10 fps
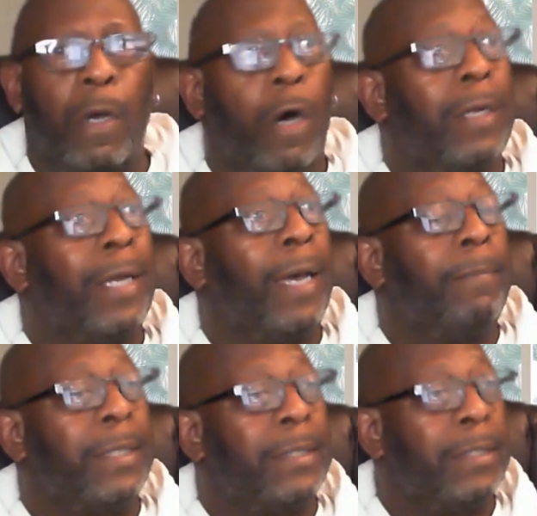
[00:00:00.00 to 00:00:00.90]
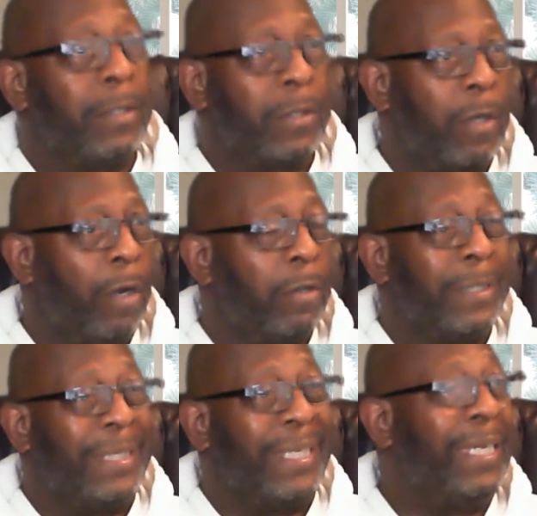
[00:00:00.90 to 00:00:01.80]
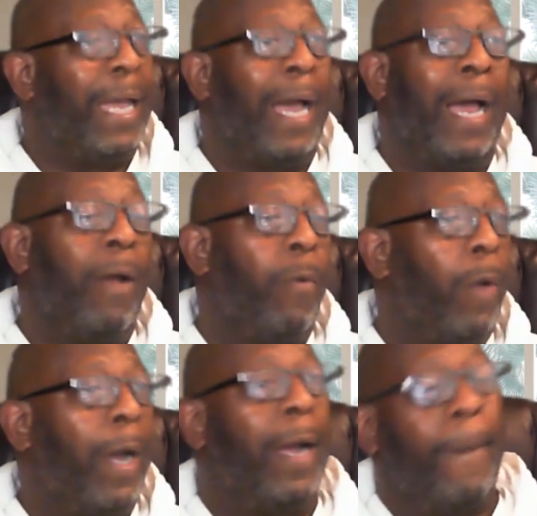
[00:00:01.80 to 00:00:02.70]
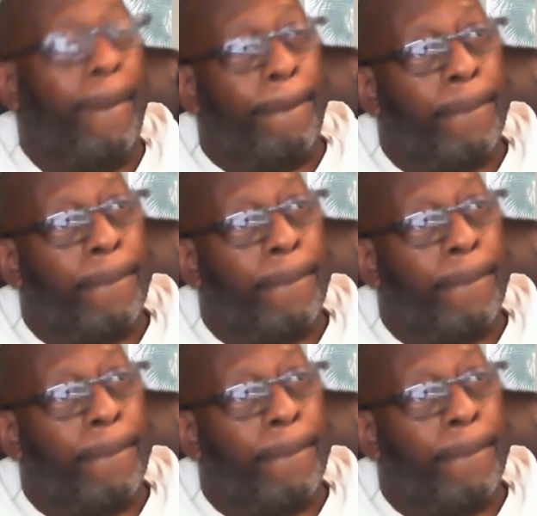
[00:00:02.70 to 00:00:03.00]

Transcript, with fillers: online business. It's called DIY,